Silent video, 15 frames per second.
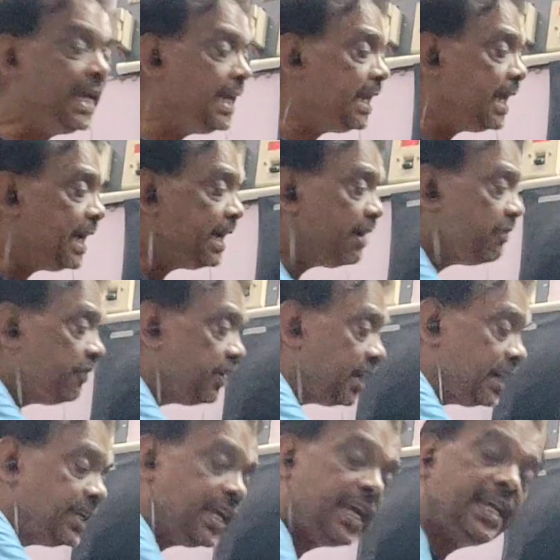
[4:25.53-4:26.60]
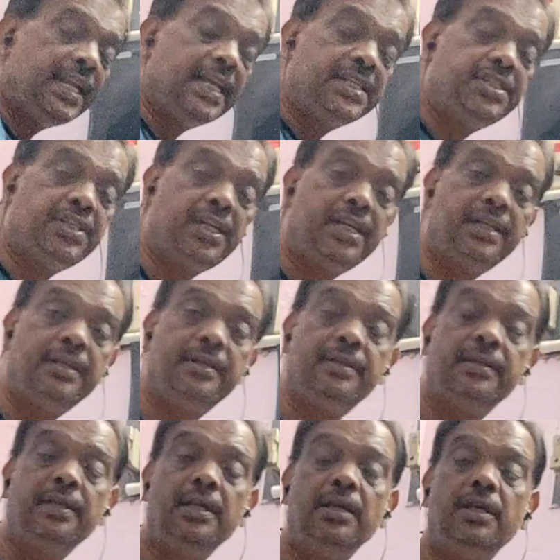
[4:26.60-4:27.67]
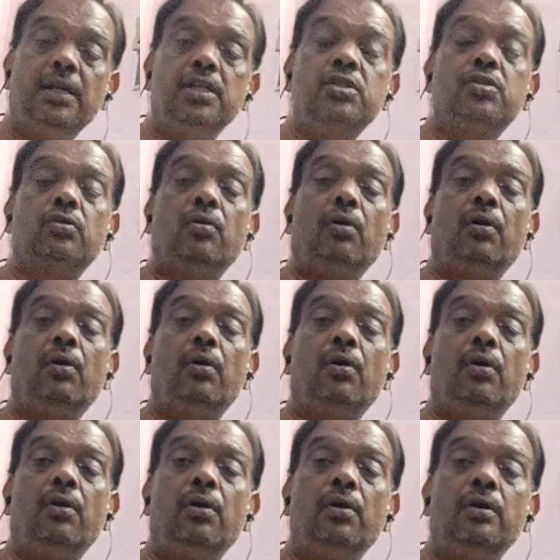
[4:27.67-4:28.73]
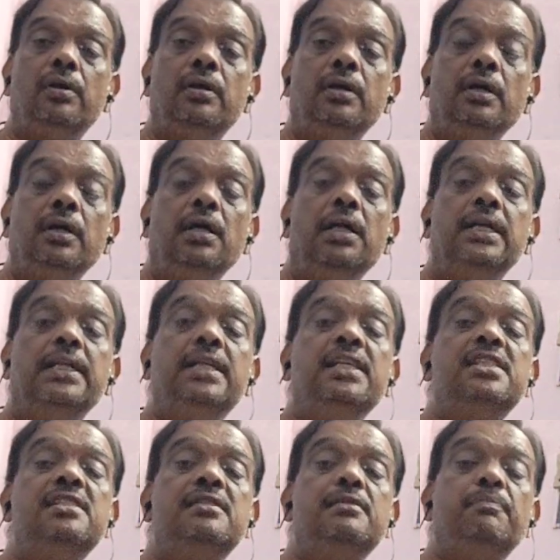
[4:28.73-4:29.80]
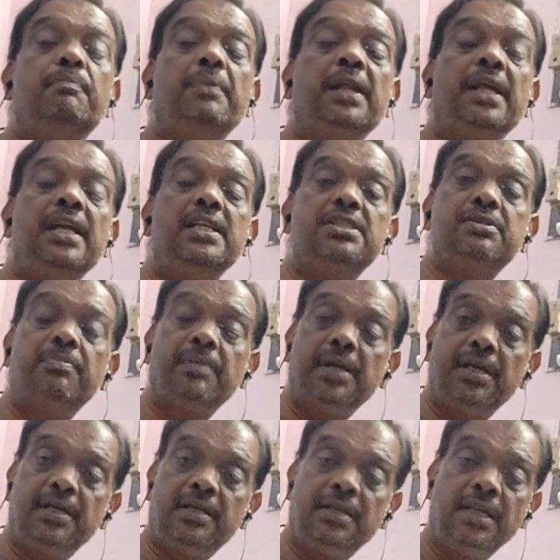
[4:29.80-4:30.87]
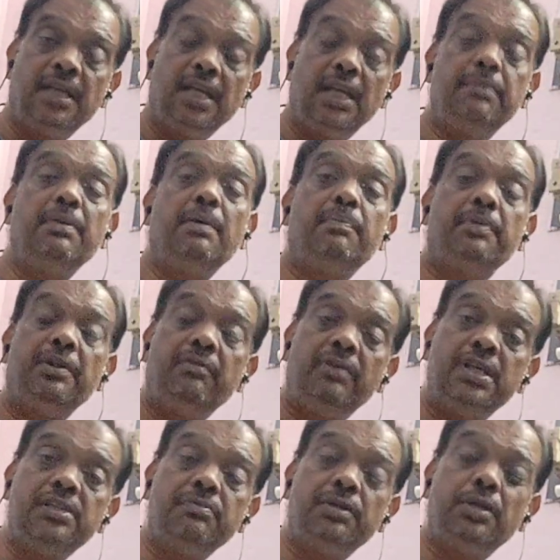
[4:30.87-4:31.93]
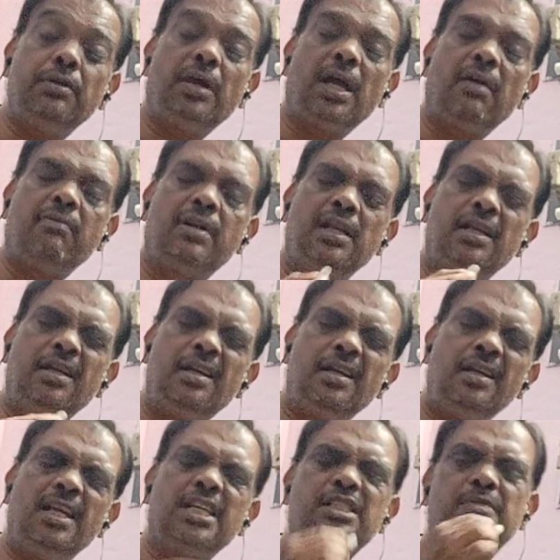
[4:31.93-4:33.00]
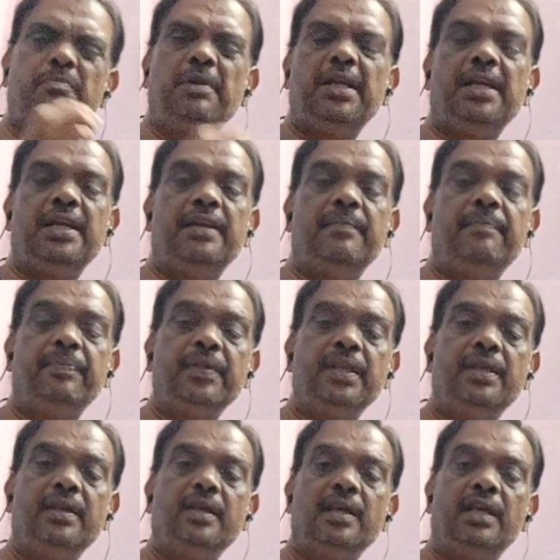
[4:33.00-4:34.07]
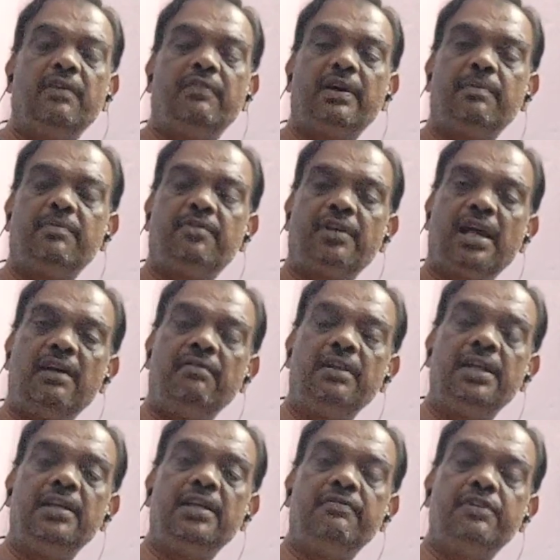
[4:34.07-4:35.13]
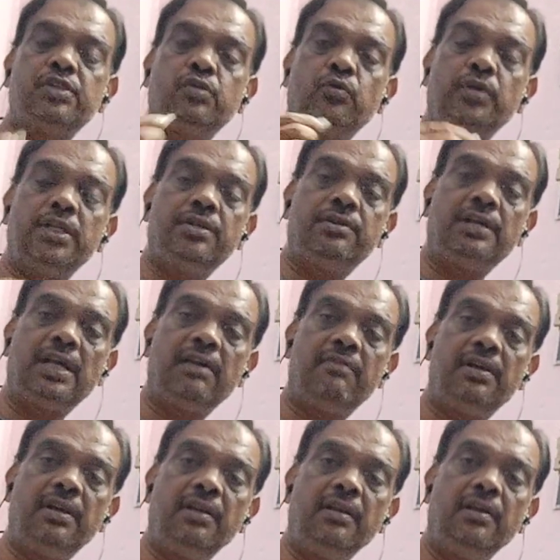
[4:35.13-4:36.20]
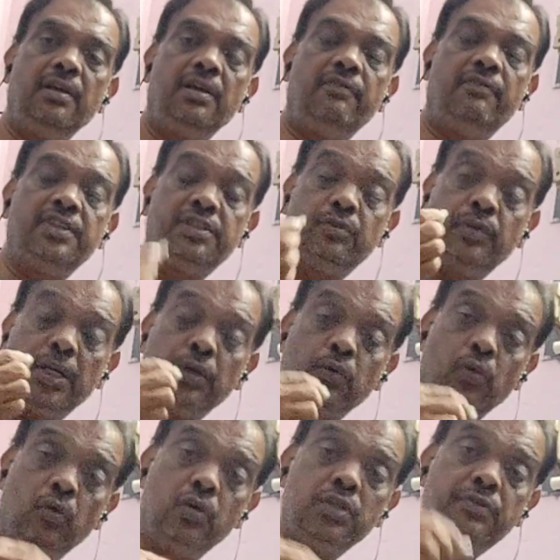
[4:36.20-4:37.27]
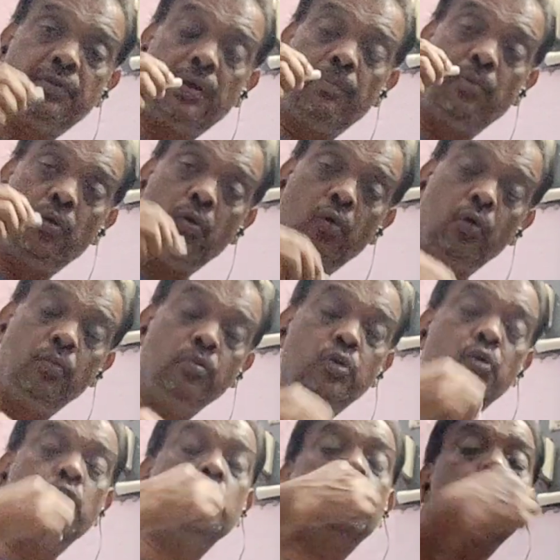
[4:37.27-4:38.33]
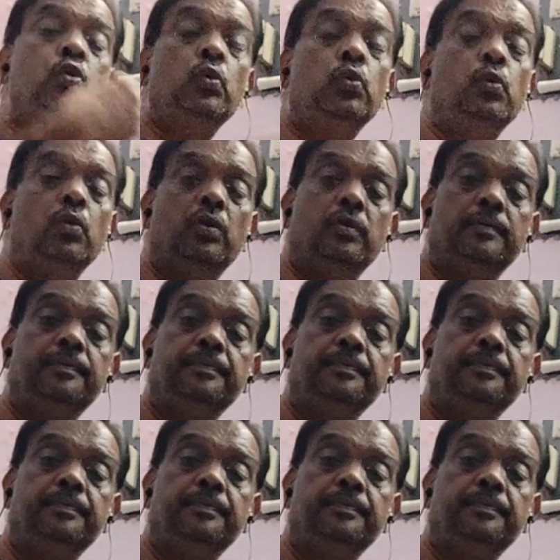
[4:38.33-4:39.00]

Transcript: in a definite direction is called displacement. In my previous video, I have clearly explained, if a student goes from home to school,